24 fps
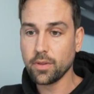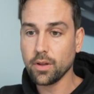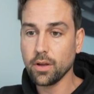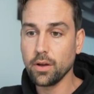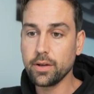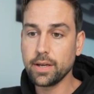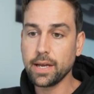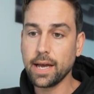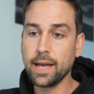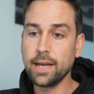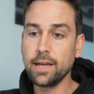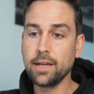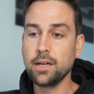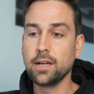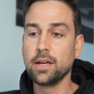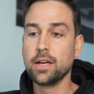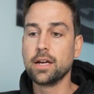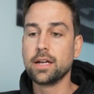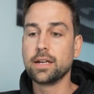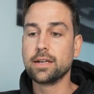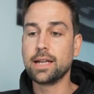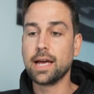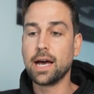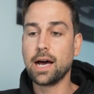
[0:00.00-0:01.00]
okay?
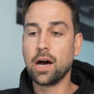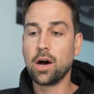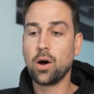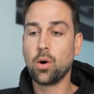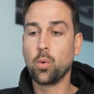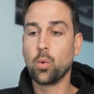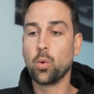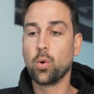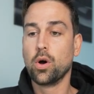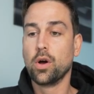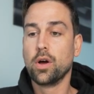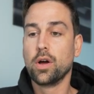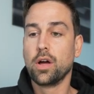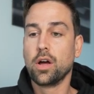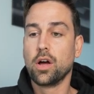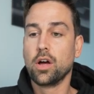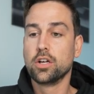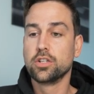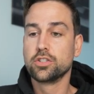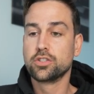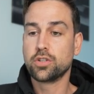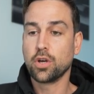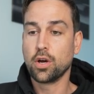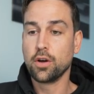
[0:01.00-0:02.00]
Now,
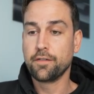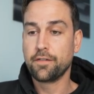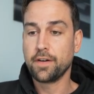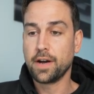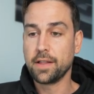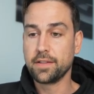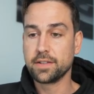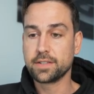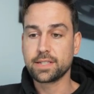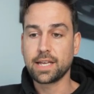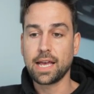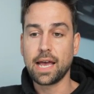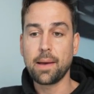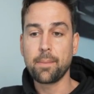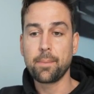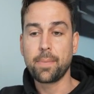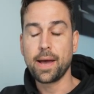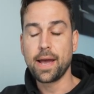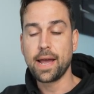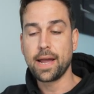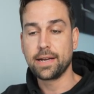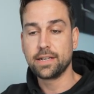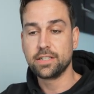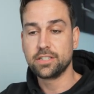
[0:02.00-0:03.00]
so far this
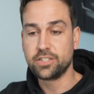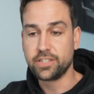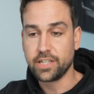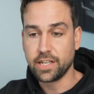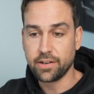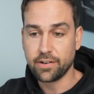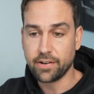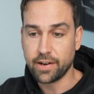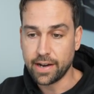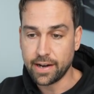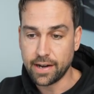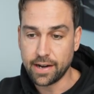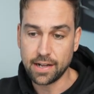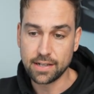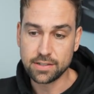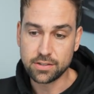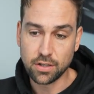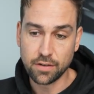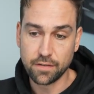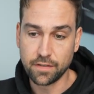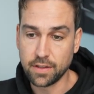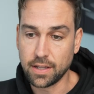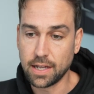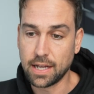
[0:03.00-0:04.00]
campaign has generated us
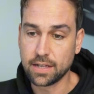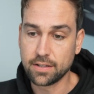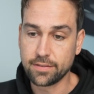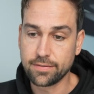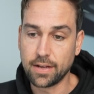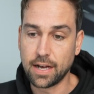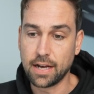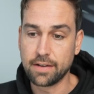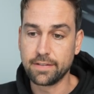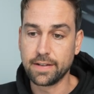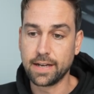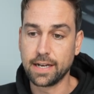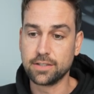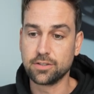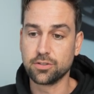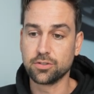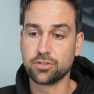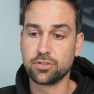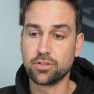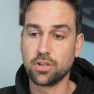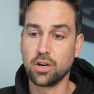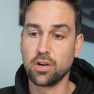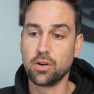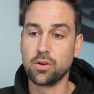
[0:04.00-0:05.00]
over the last 5 days or
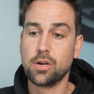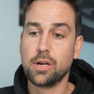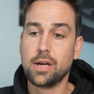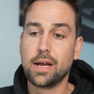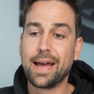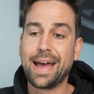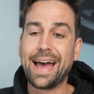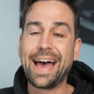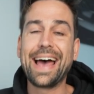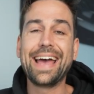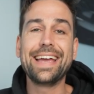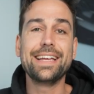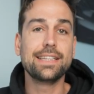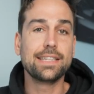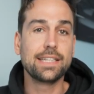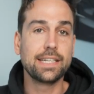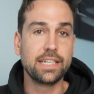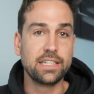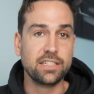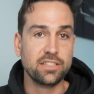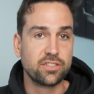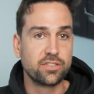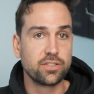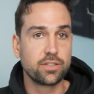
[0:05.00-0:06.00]
so 8
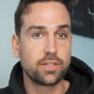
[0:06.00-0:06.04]
leads,